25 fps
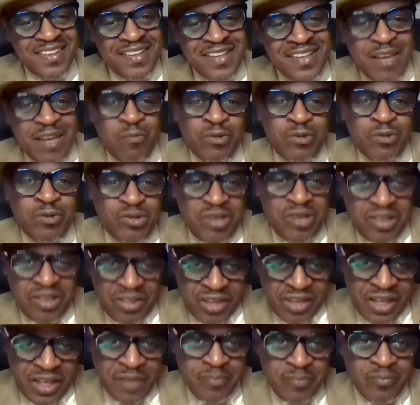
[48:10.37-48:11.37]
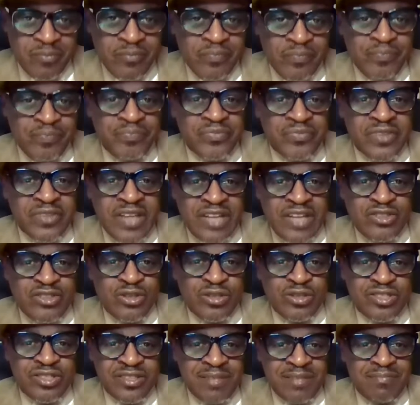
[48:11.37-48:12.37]
They want you to think that
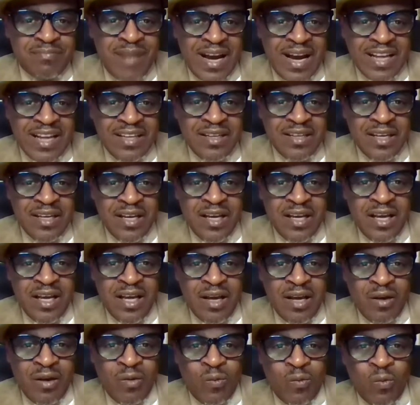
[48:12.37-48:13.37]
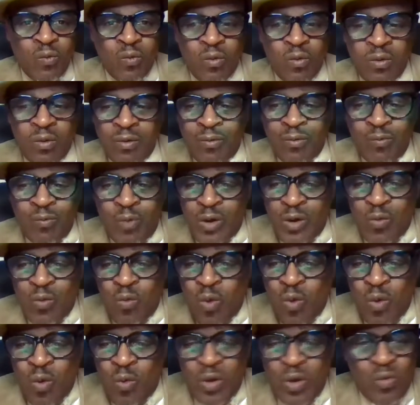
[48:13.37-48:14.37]
you're somebody
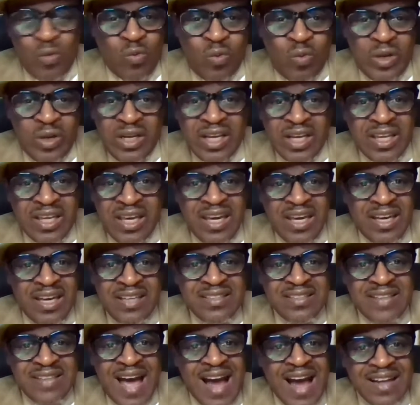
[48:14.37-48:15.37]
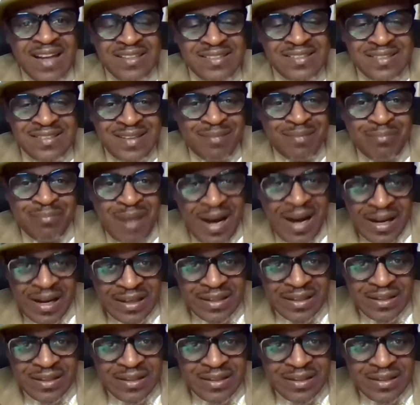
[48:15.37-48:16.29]
when a king is not somebody.